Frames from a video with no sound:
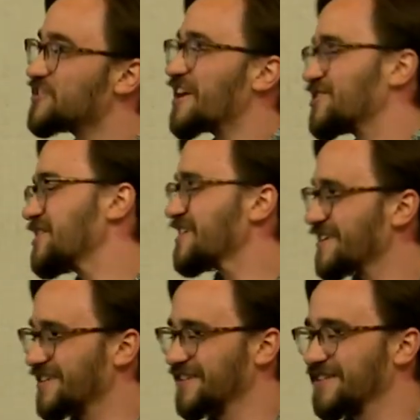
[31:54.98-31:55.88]
section.
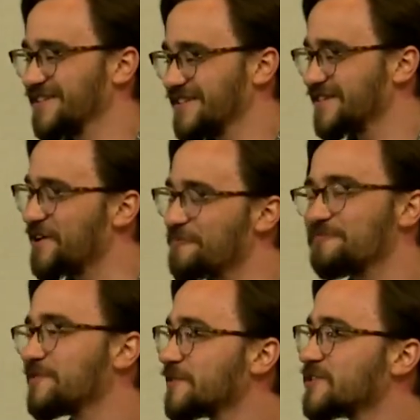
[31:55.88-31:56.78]
So
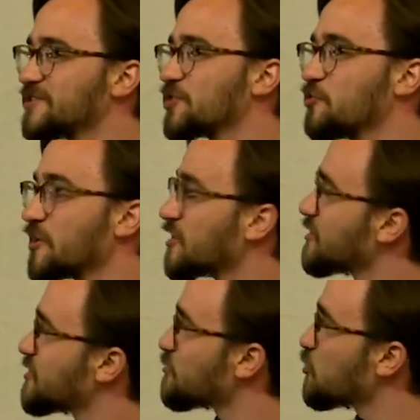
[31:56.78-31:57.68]
just
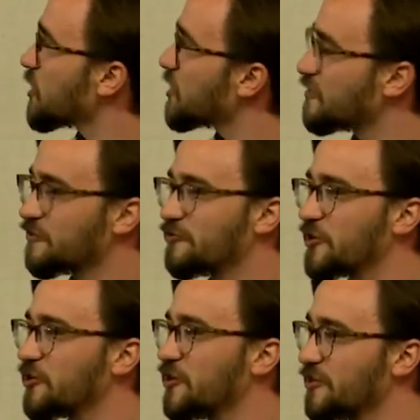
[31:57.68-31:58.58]
some quick, fun
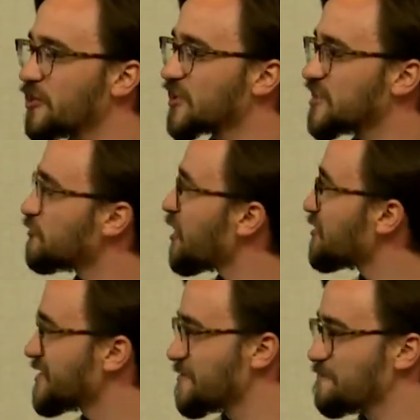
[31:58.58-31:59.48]
little things I
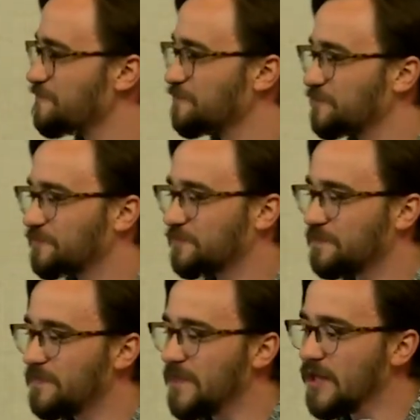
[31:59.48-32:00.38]
found.
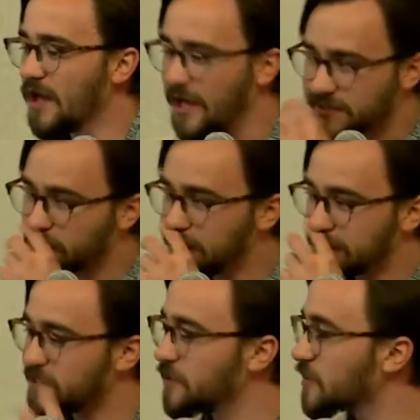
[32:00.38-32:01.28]
So this is an